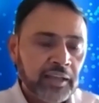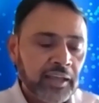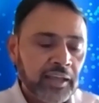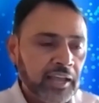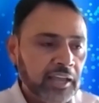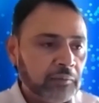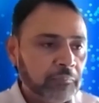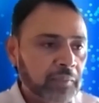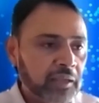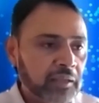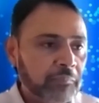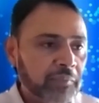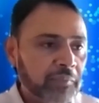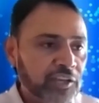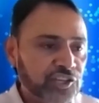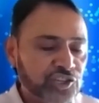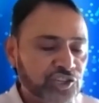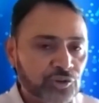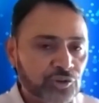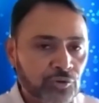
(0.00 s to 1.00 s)
and
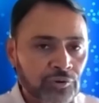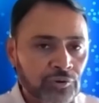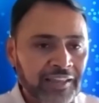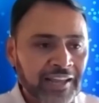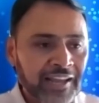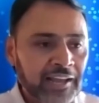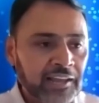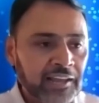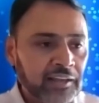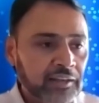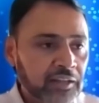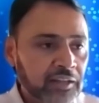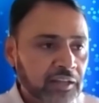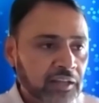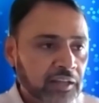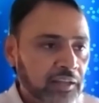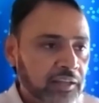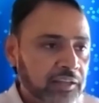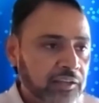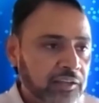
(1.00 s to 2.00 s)
make sure that
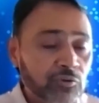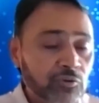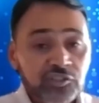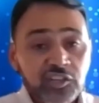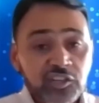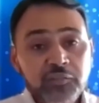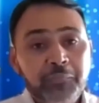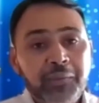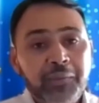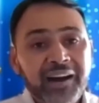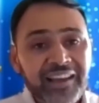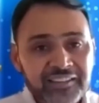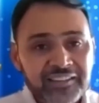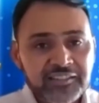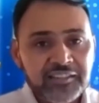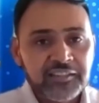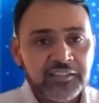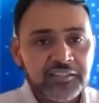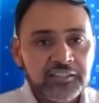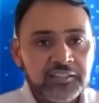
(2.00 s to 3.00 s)
no such
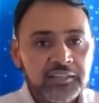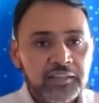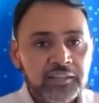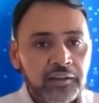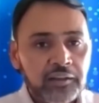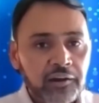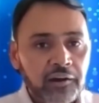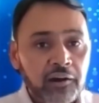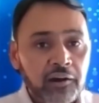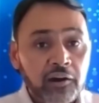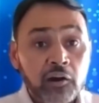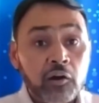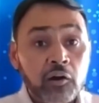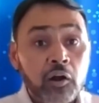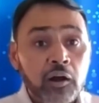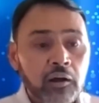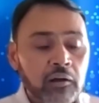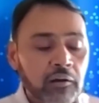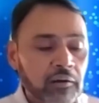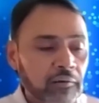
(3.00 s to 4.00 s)
biases are
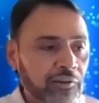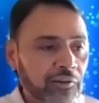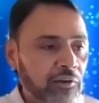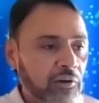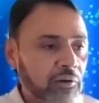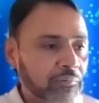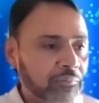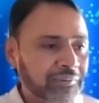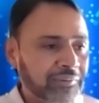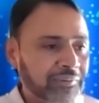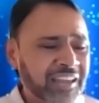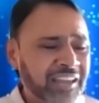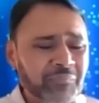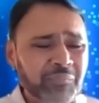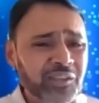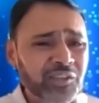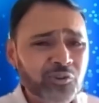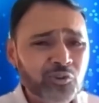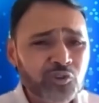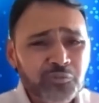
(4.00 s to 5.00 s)
can
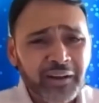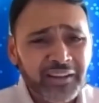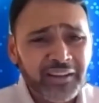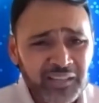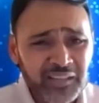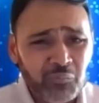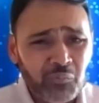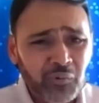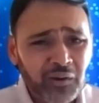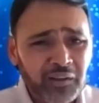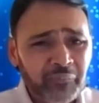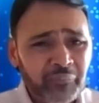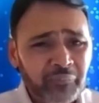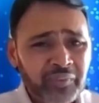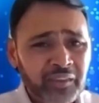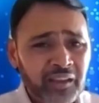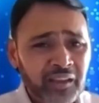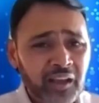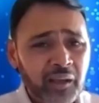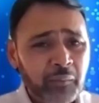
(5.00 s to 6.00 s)
be used by someone.
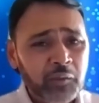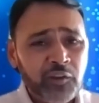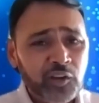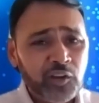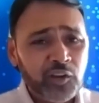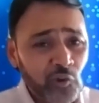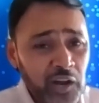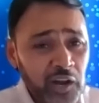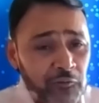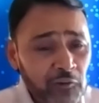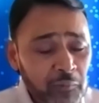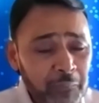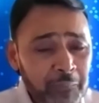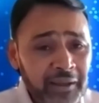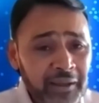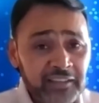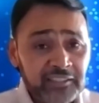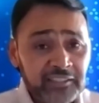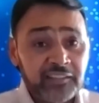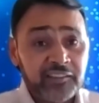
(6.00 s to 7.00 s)
I mean, we try our
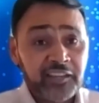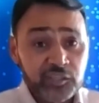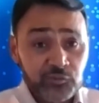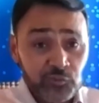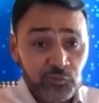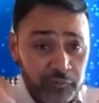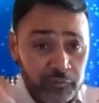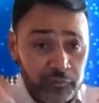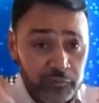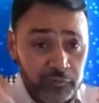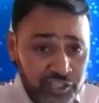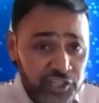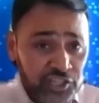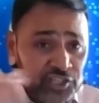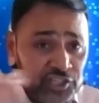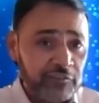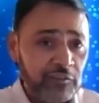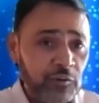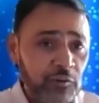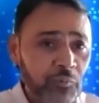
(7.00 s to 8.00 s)
best, and that's what we
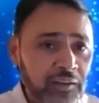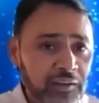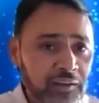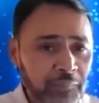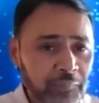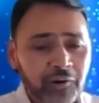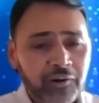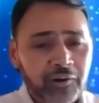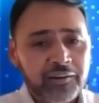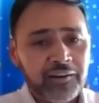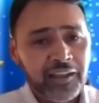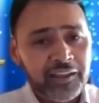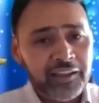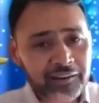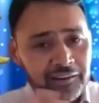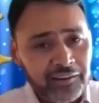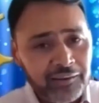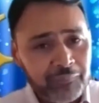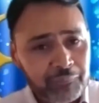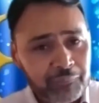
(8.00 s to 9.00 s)
teach everyone about
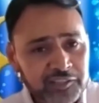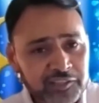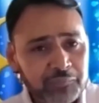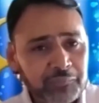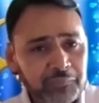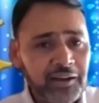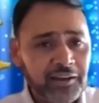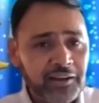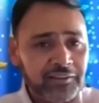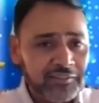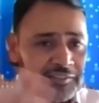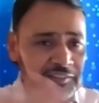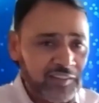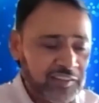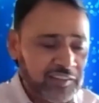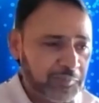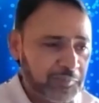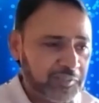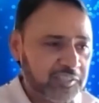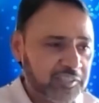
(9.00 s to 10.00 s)
implicit biases,
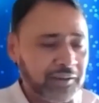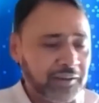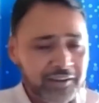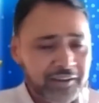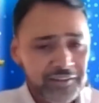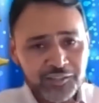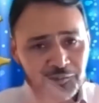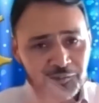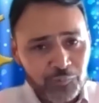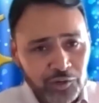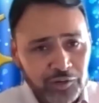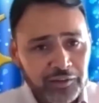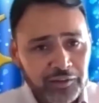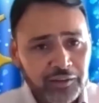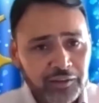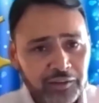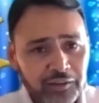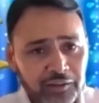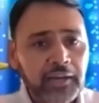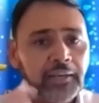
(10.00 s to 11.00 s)
explicit biases,
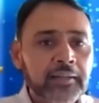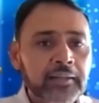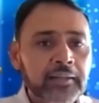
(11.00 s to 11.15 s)
whatnot.